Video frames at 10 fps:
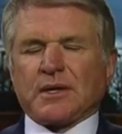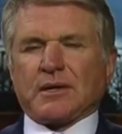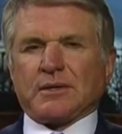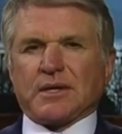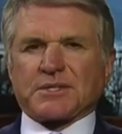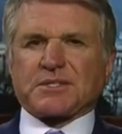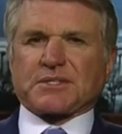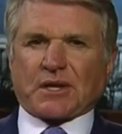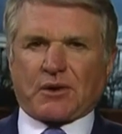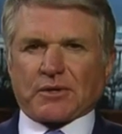It
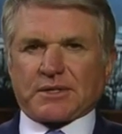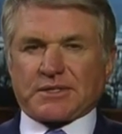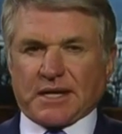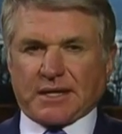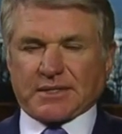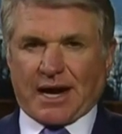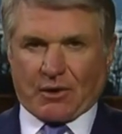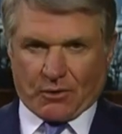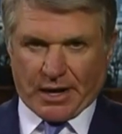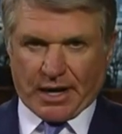necessarily takes
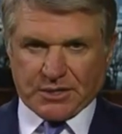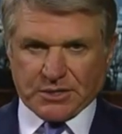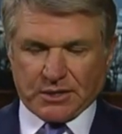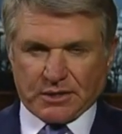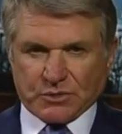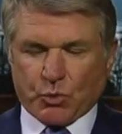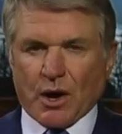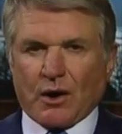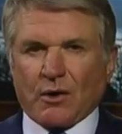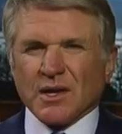our action as
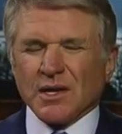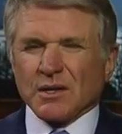well.